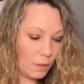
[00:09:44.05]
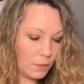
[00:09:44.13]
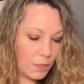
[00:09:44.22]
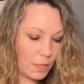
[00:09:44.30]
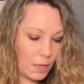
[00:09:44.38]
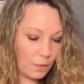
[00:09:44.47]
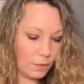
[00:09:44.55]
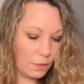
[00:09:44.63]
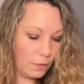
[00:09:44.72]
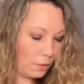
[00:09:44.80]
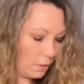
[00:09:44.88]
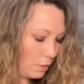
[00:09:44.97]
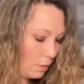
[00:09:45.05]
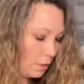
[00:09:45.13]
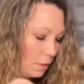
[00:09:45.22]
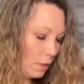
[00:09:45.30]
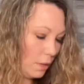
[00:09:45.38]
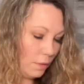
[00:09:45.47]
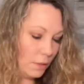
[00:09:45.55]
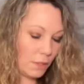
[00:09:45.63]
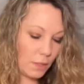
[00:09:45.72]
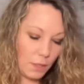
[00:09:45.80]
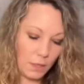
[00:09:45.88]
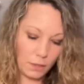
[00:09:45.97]
together in this
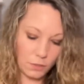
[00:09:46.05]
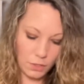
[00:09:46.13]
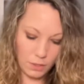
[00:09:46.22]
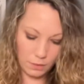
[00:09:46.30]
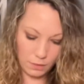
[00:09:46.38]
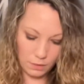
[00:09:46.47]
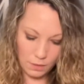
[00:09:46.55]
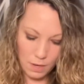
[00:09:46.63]
connection.